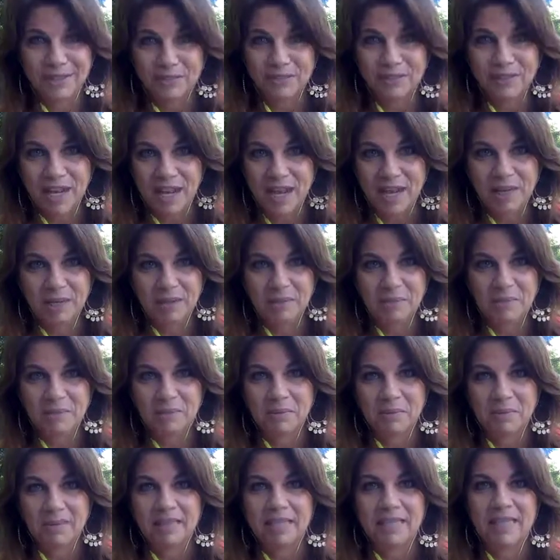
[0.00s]
of times
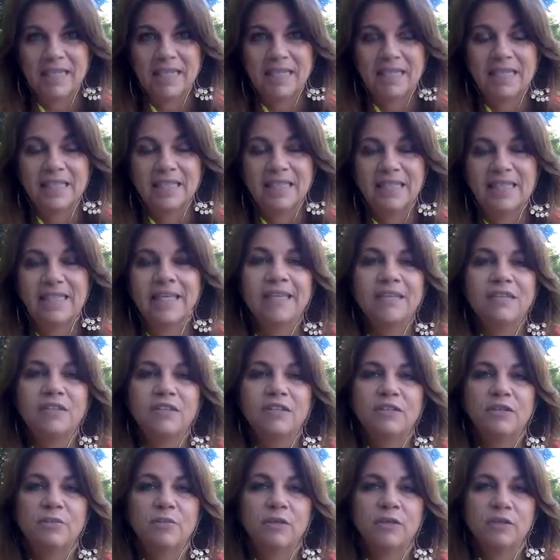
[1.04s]
with ladies
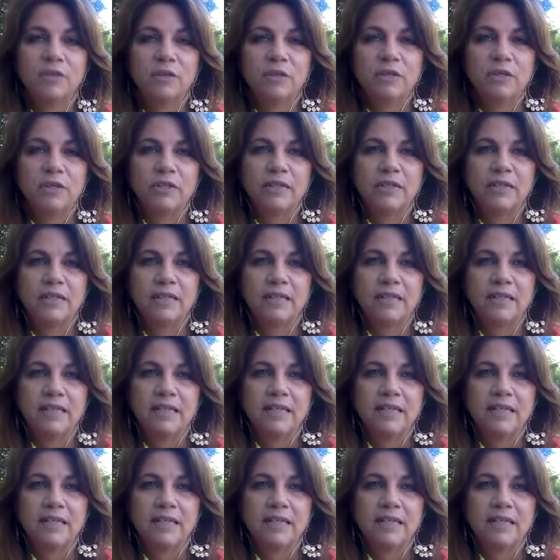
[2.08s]
in widowhood.